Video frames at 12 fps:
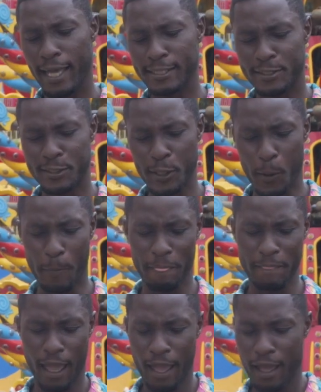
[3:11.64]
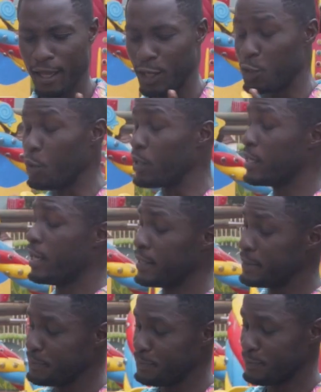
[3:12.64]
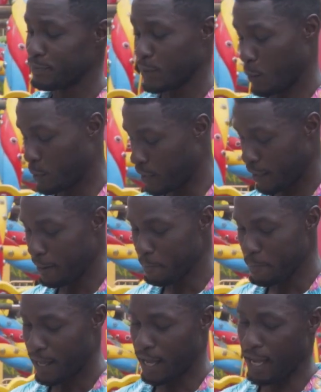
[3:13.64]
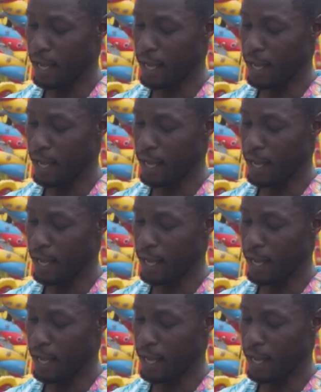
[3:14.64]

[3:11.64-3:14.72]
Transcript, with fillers: And so, you're young, mm. okay, mm